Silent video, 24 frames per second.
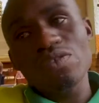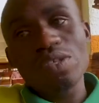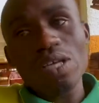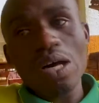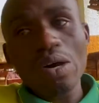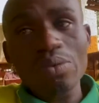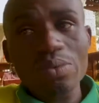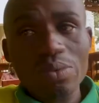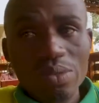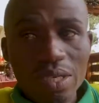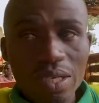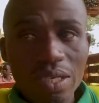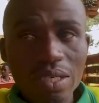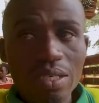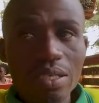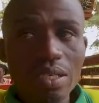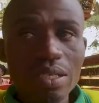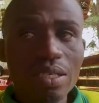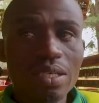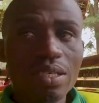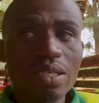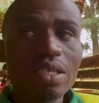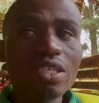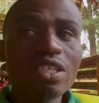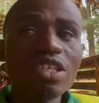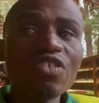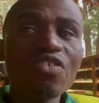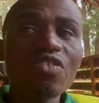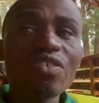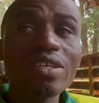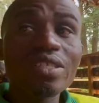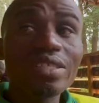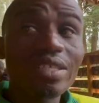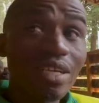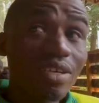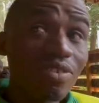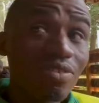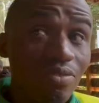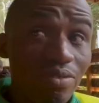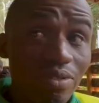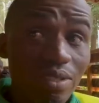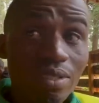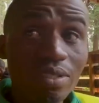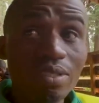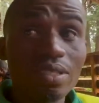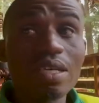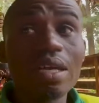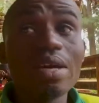outside, like in different
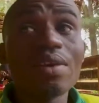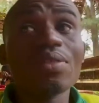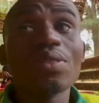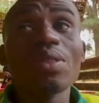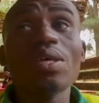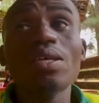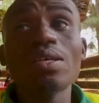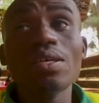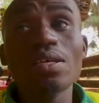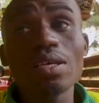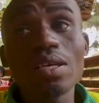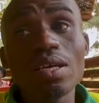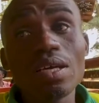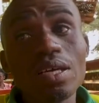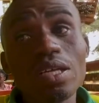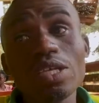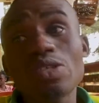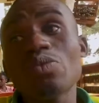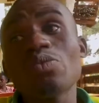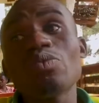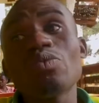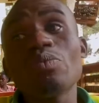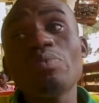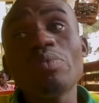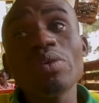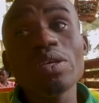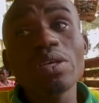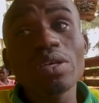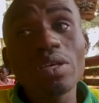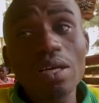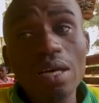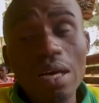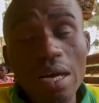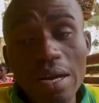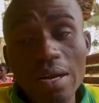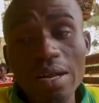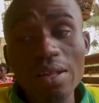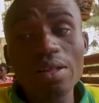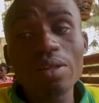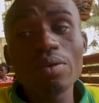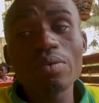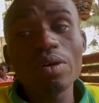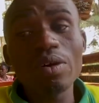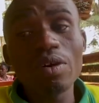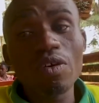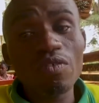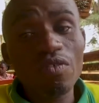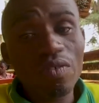countries. I think it would be another
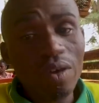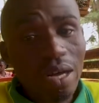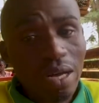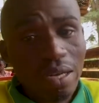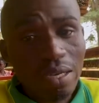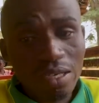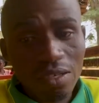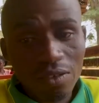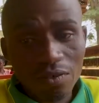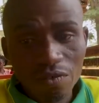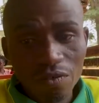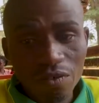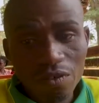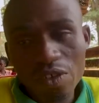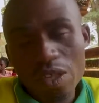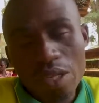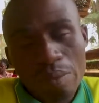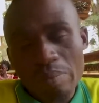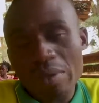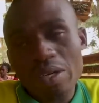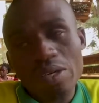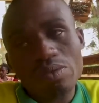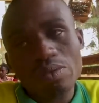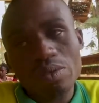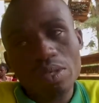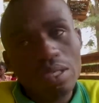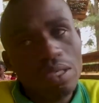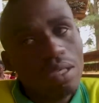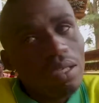way of earning for the Batwa.